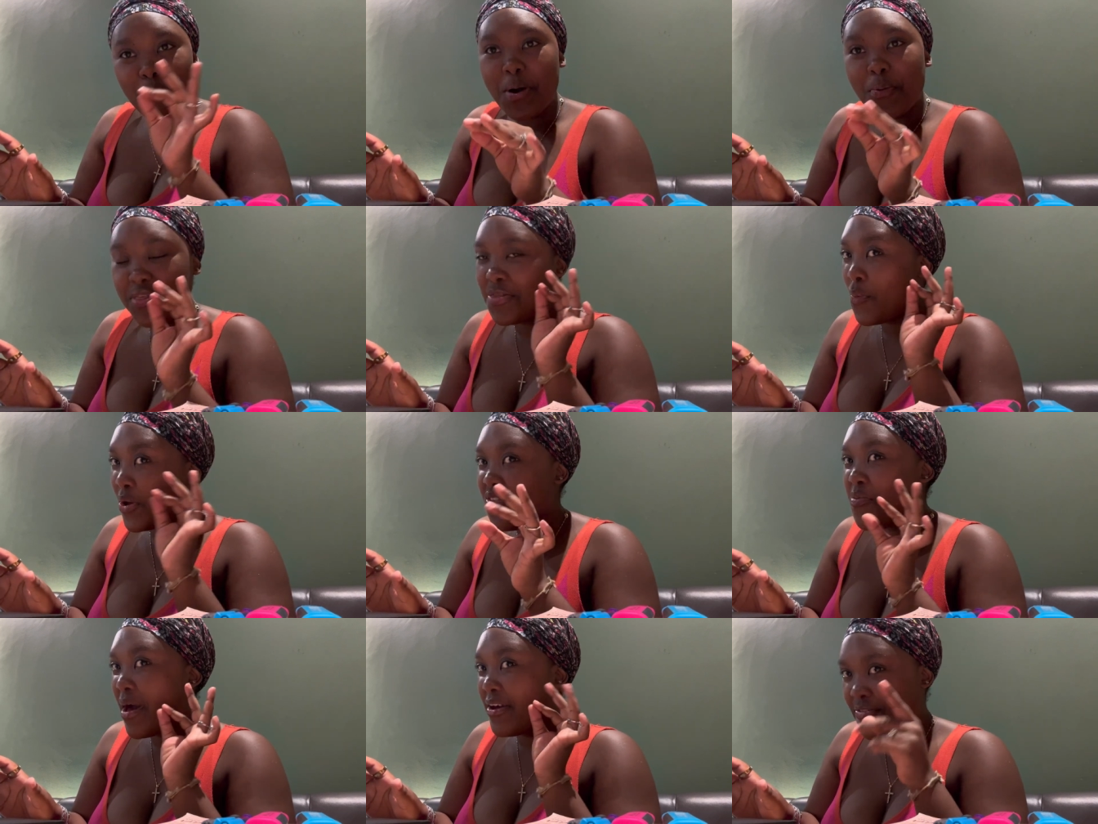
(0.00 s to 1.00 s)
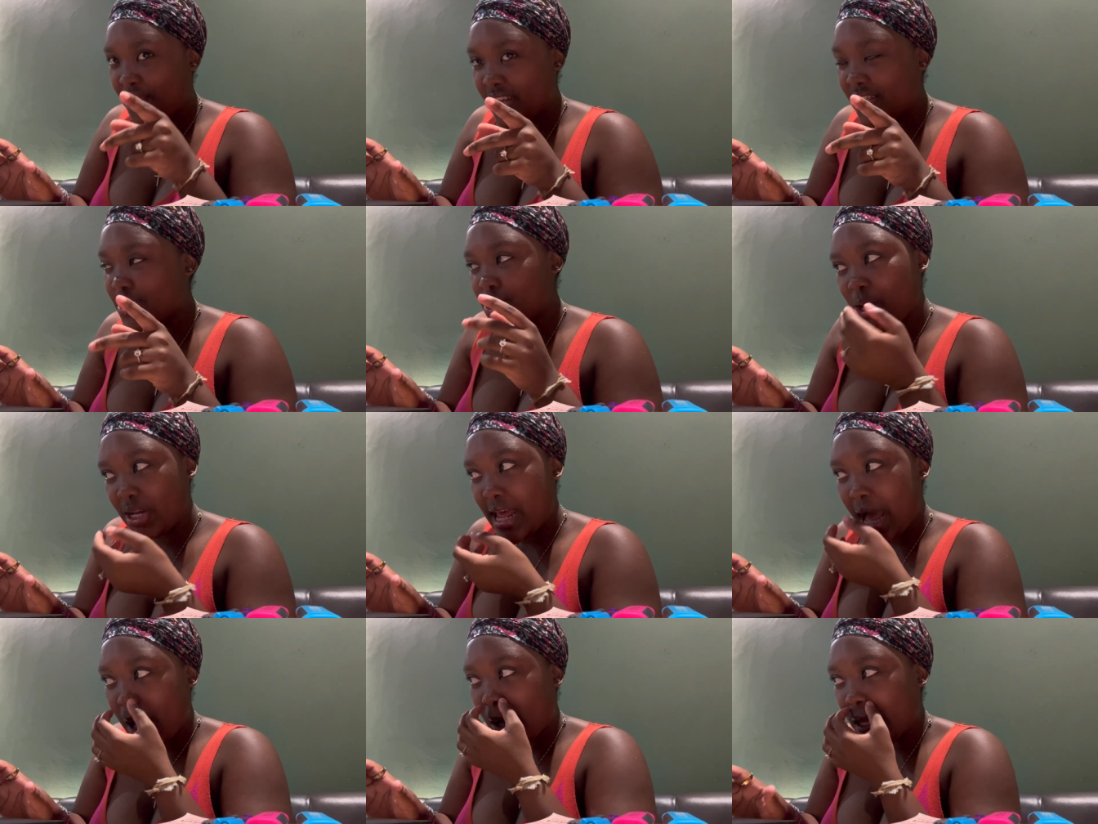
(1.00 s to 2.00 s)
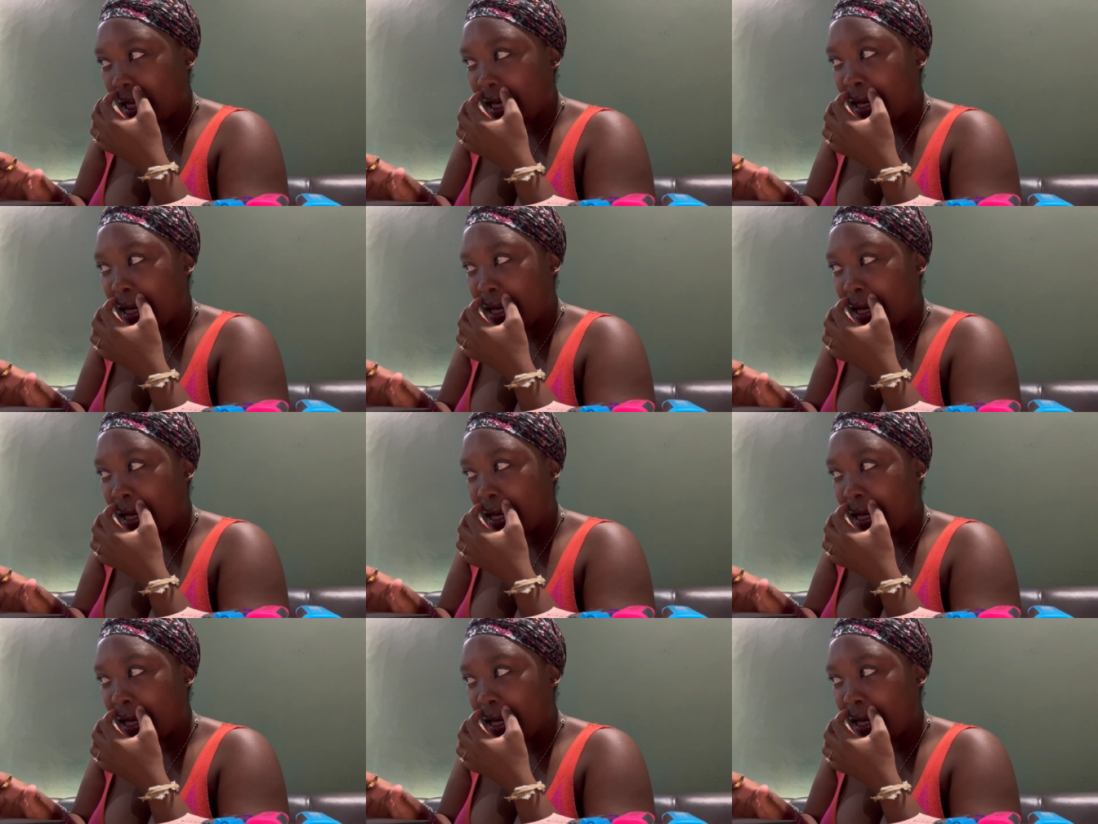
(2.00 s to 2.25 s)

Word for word: with one of my friends earlier on